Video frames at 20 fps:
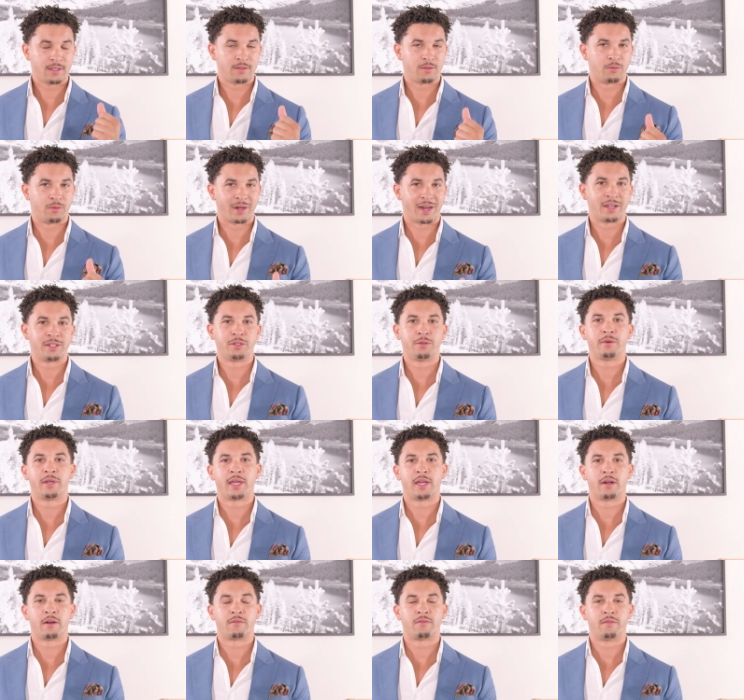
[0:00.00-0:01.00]
what I do
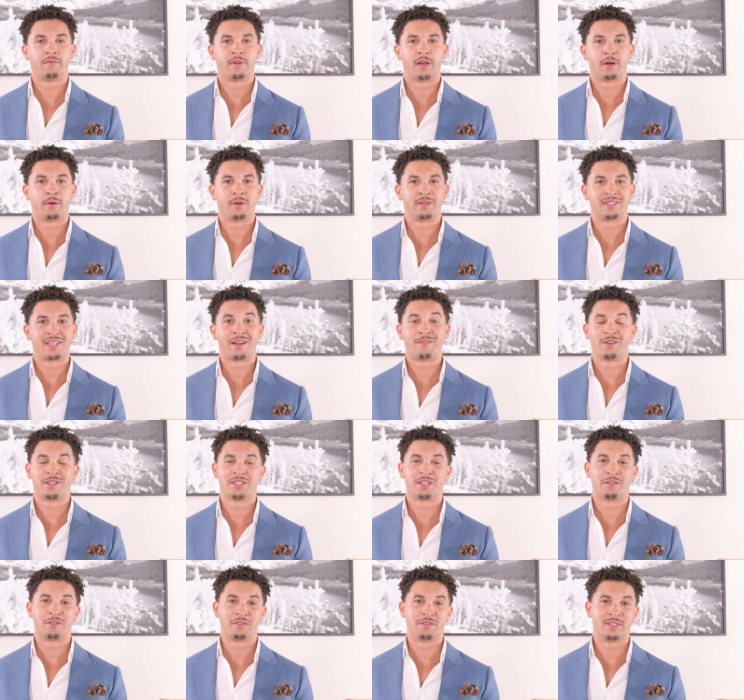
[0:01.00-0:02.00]
hear from veterans every
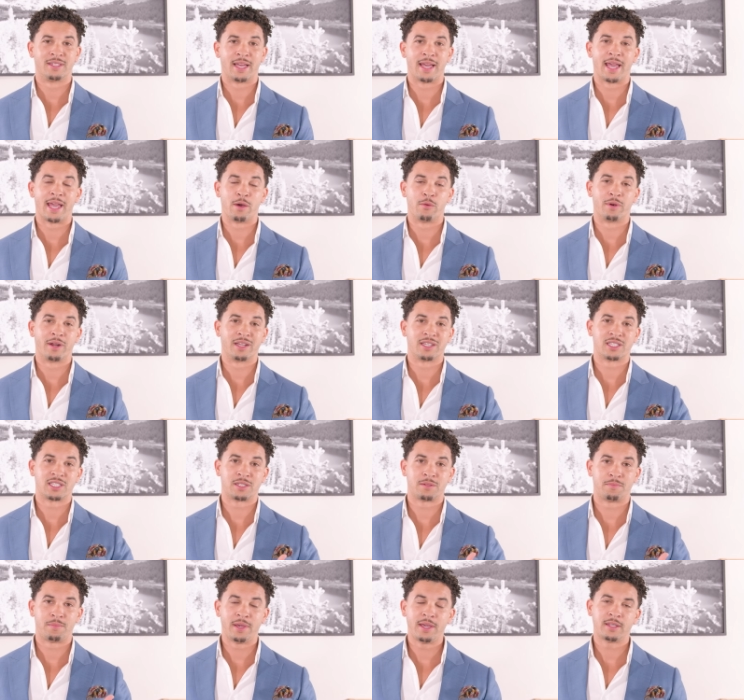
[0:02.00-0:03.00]
single day when I
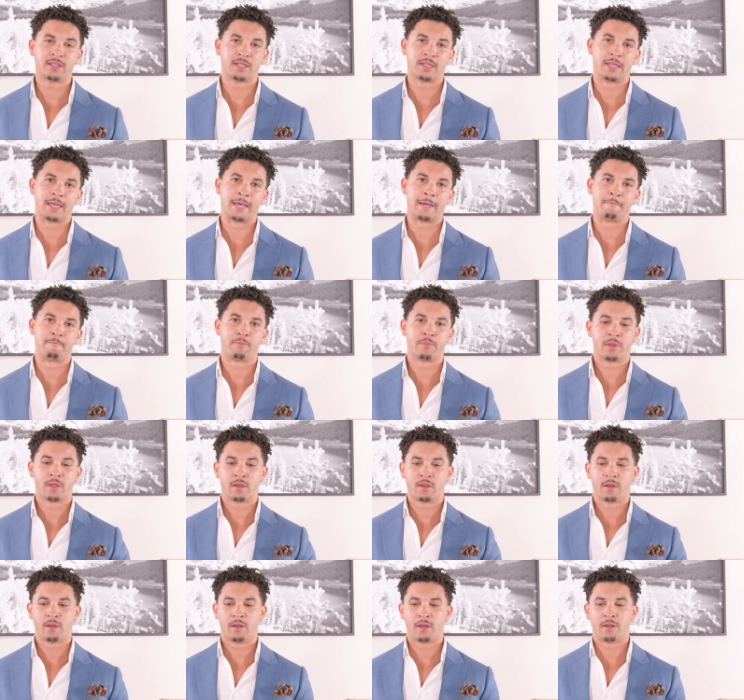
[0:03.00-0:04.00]
speak to them
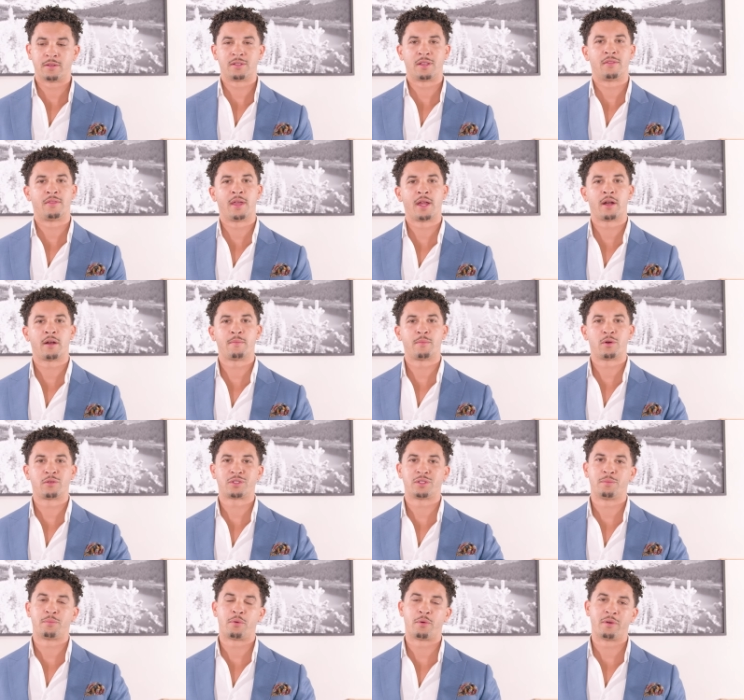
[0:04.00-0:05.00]
is that their
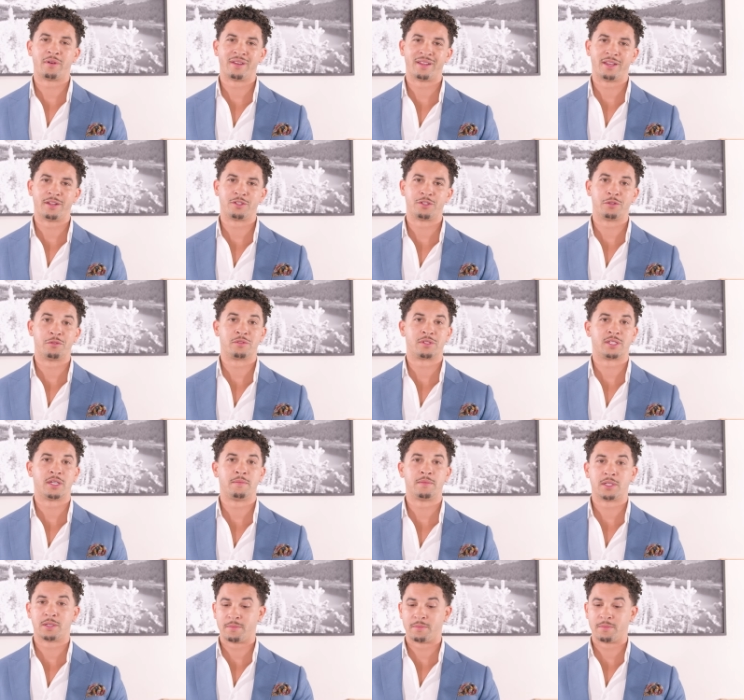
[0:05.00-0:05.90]
most important issues seem